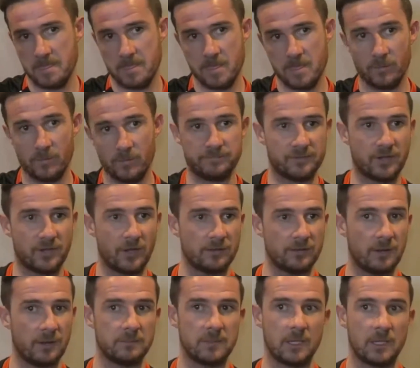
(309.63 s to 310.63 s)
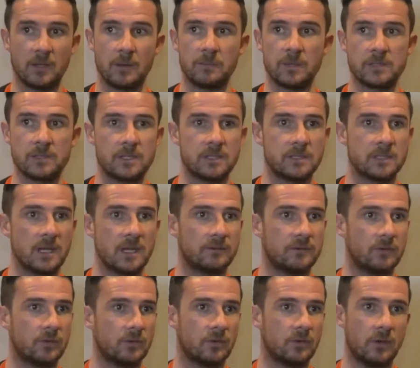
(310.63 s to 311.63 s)
They've turned up in their numbers since I've
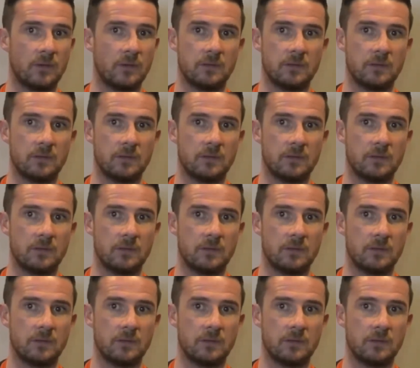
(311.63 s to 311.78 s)
took on.